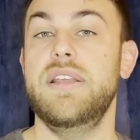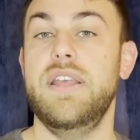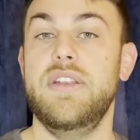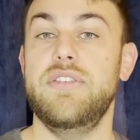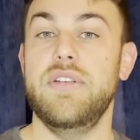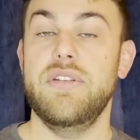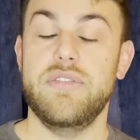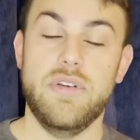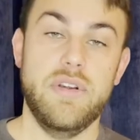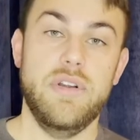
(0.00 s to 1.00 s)
each
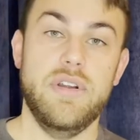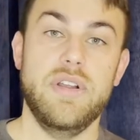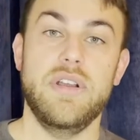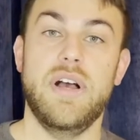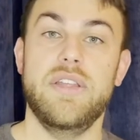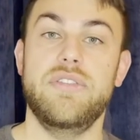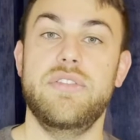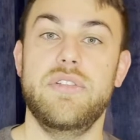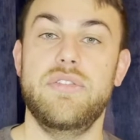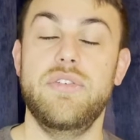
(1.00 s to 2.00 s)
turn
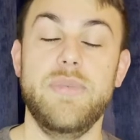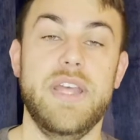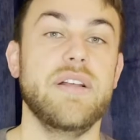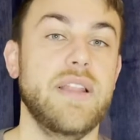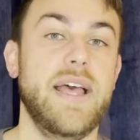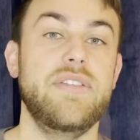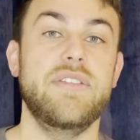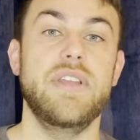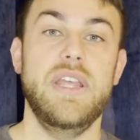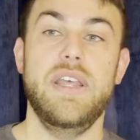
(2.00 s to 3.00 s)
costs 2 mana less.